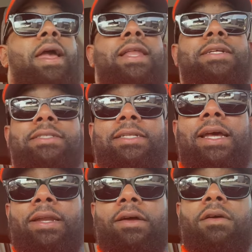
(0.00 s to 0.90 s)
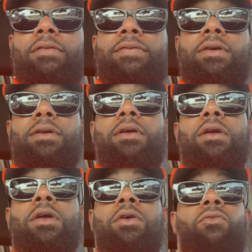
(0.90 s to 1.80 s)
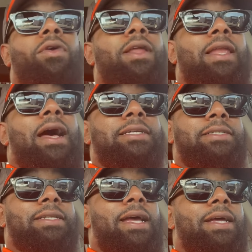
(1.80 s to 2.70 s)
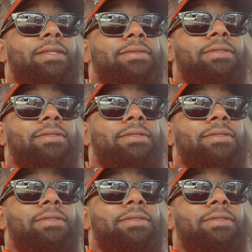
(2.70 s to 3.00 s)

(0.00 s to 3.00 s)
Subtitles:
And instead of realizing that